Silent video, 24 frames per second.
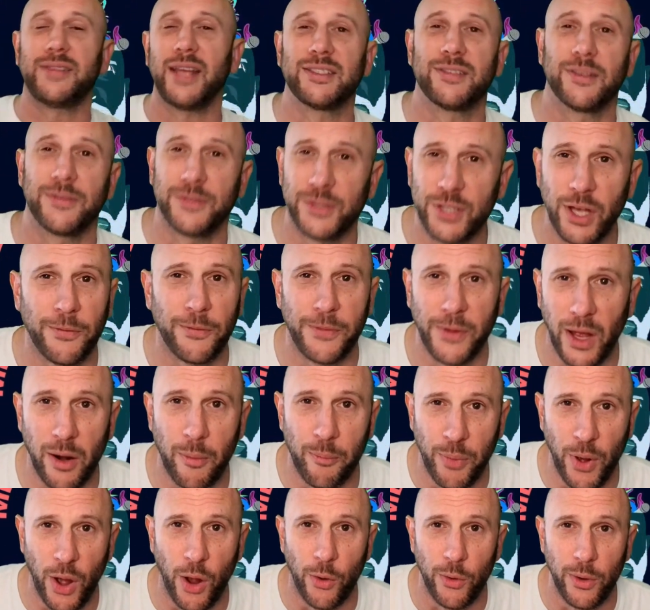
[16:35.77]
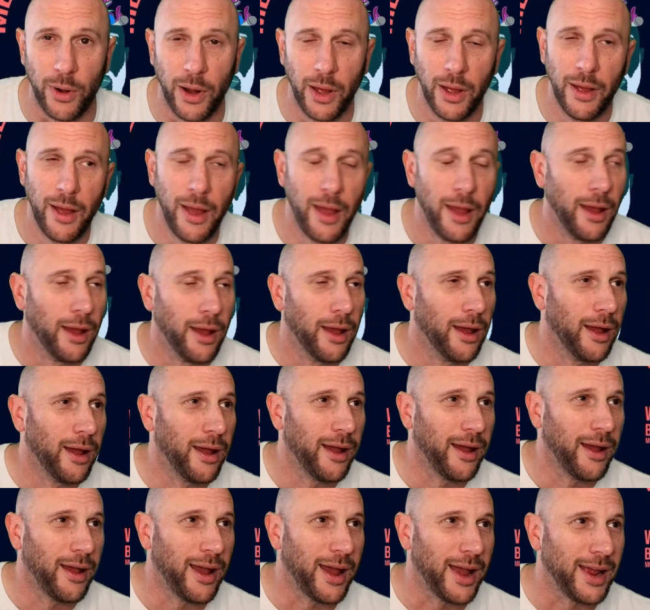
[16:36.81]
Takes a selfie on a boat
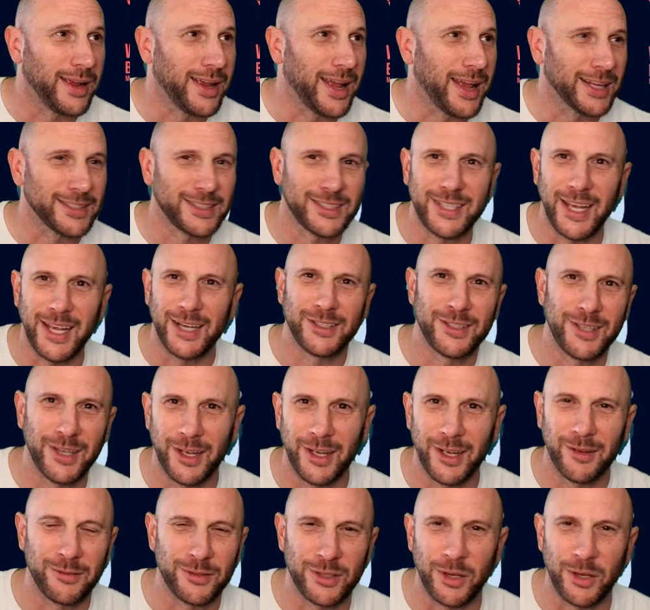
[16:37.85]
and gets sent to,